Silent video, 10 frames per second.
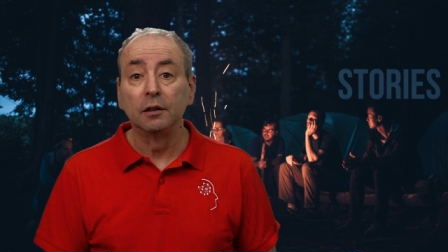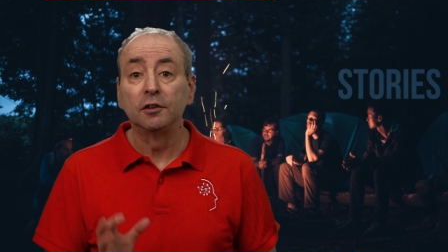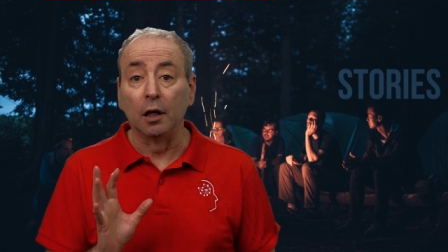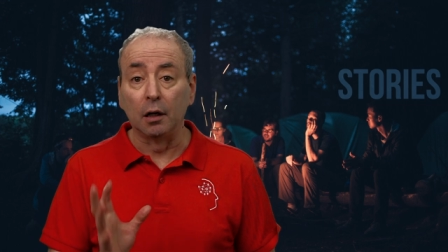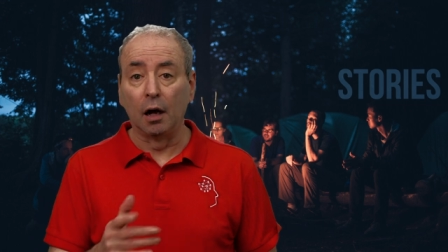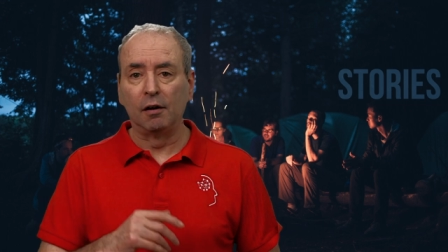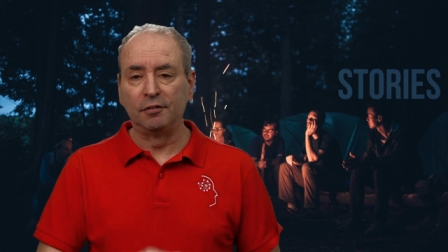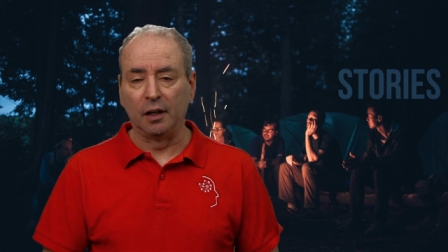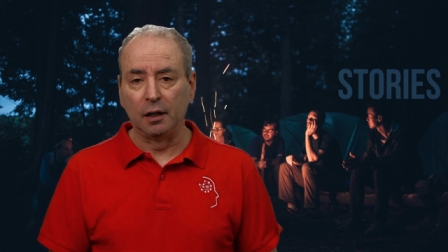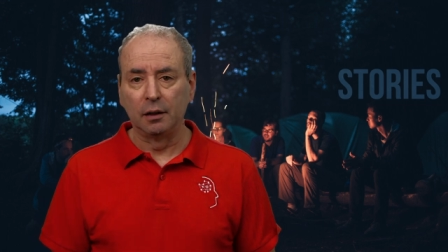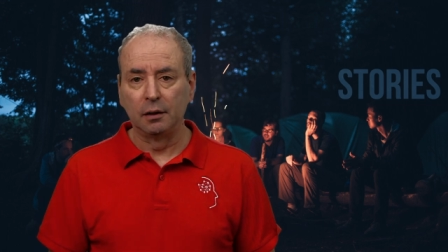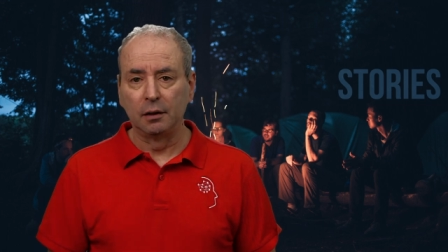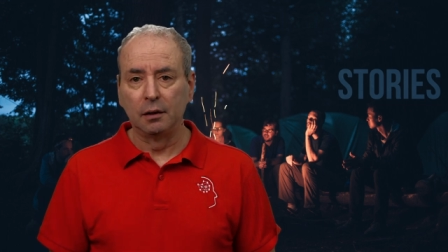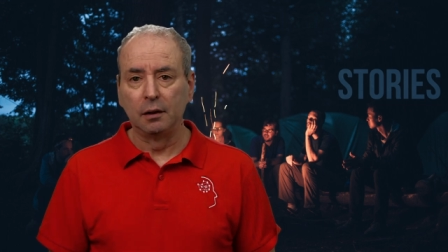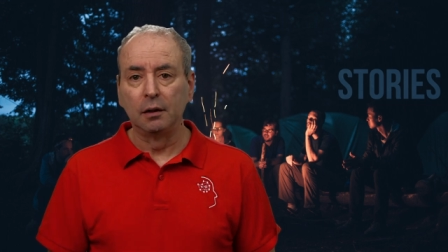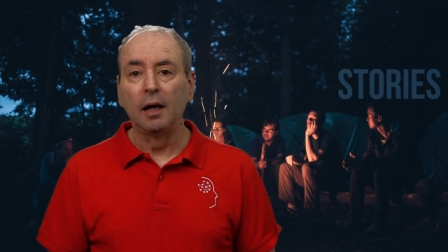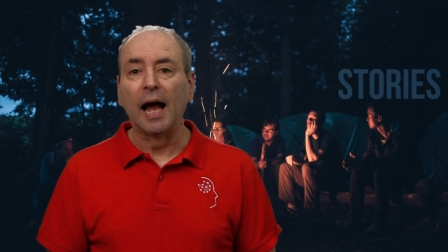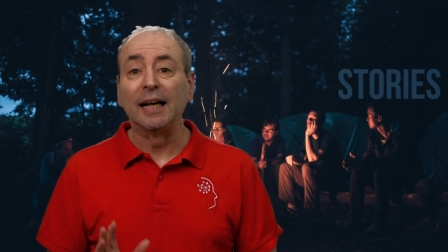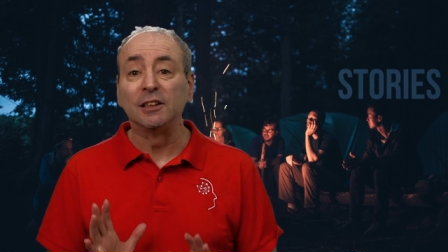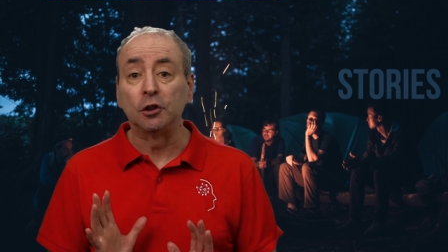to laughter,
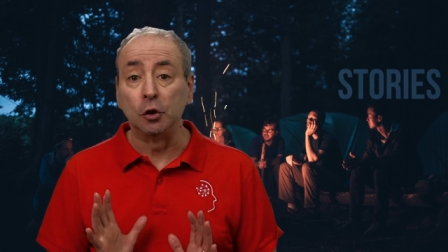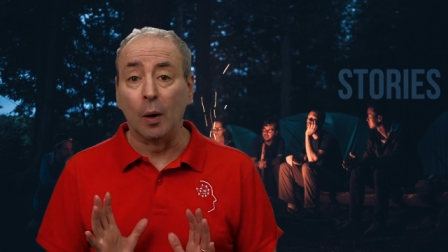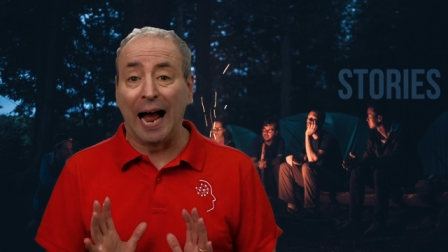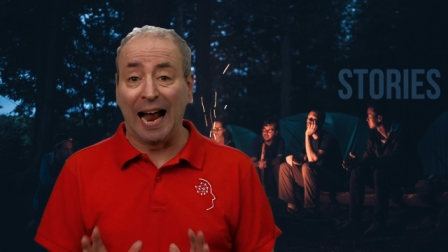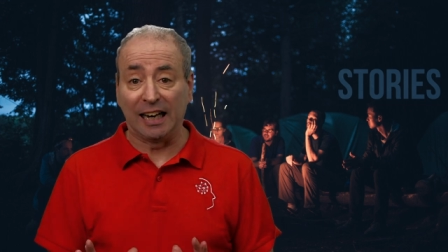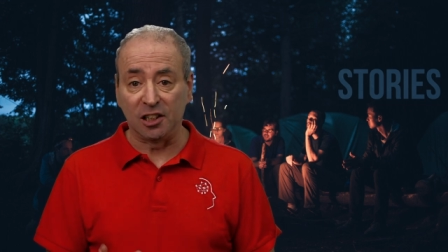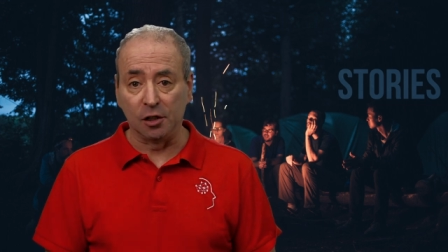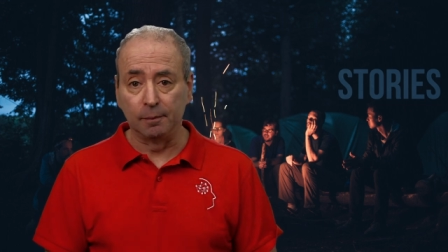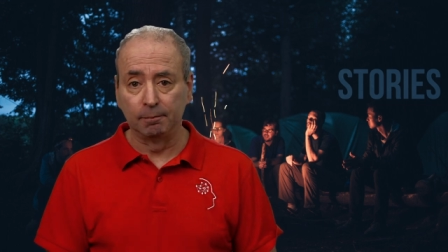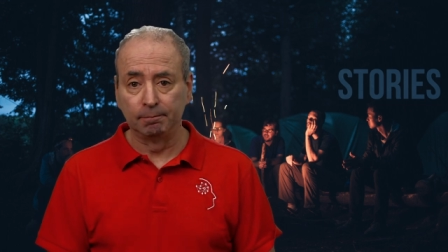and to action.